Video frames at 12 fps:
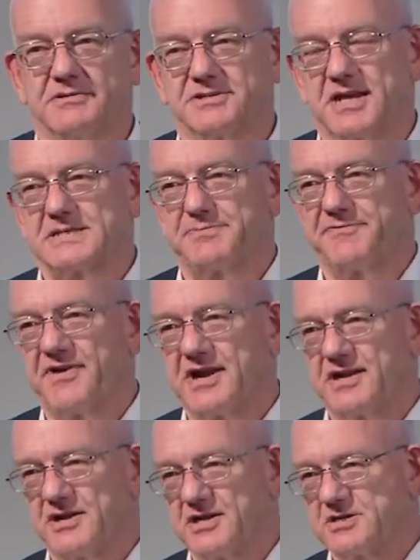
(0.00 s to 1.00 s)
Takes up a very
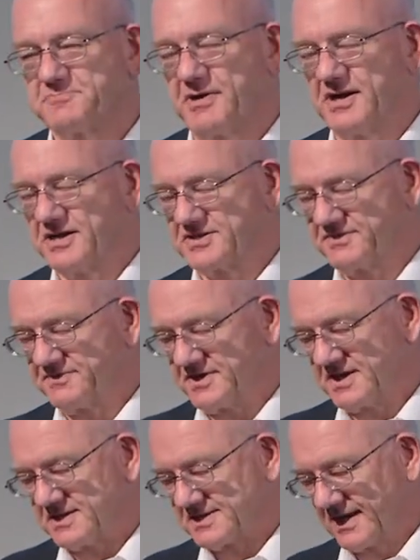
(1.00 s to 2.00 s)
large part of
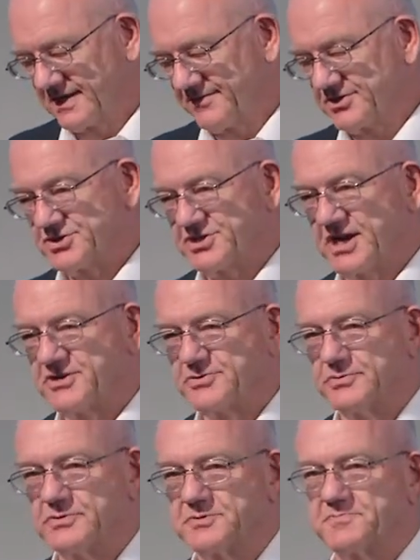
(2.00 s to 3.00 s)
the television
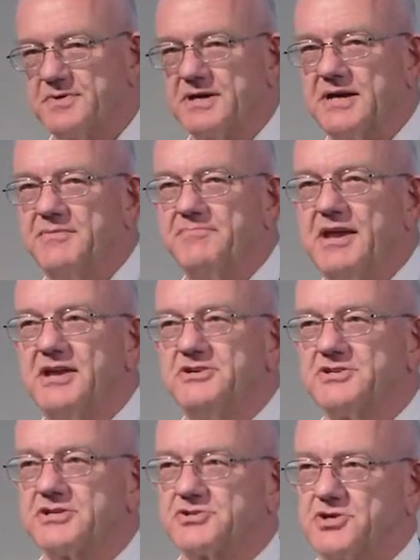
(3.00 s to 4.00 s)
schedules, a
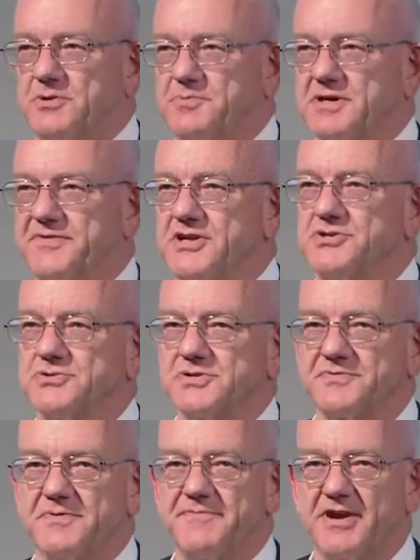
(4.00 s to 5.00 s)
major topic of
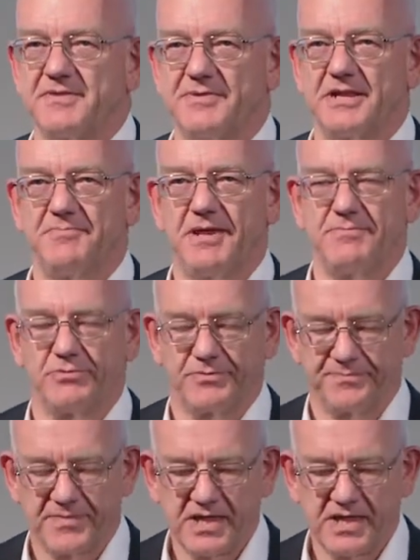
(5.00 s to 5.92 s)
interest for many, many people.